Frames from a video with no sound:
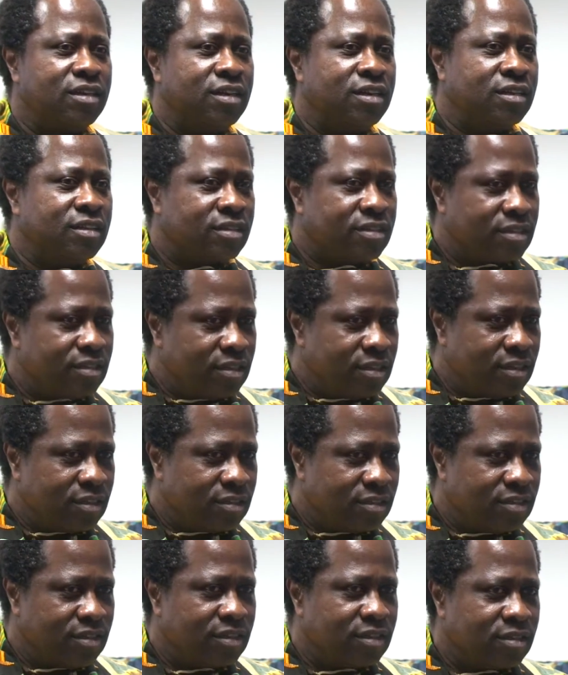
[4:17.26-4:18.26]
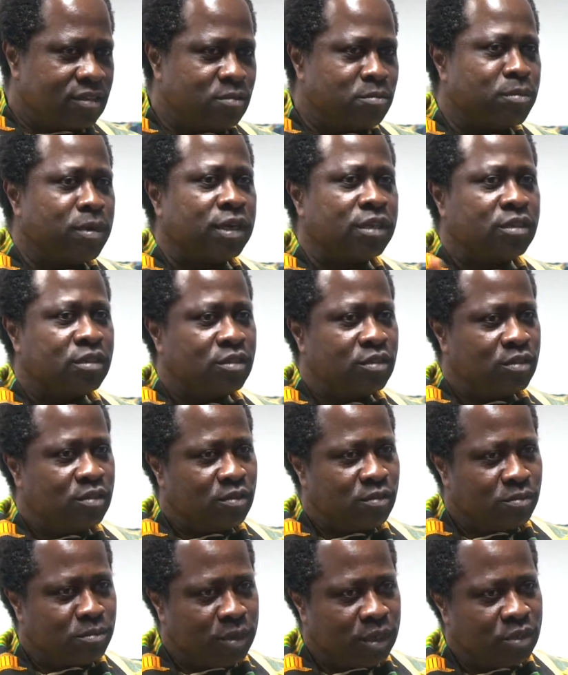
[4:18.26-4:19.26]
it's
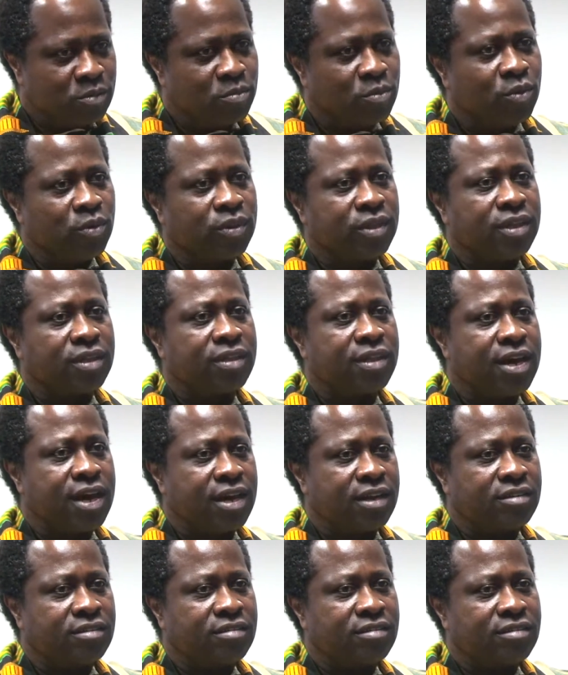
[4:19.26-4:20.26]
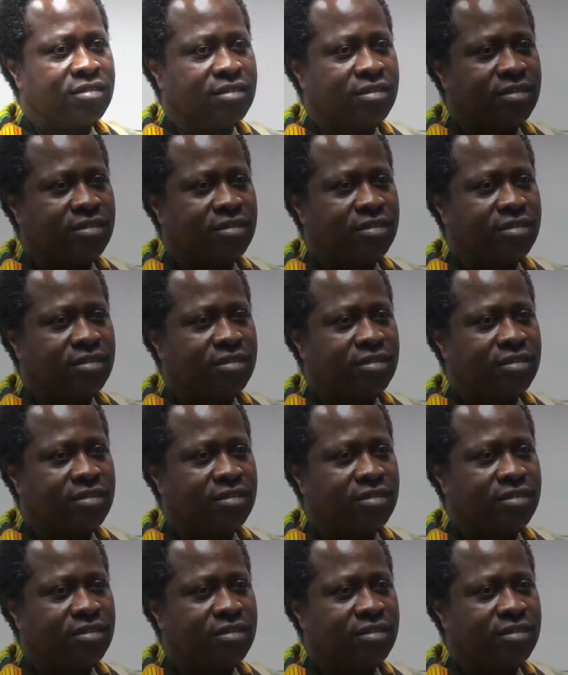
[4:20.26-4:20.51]
much more than that.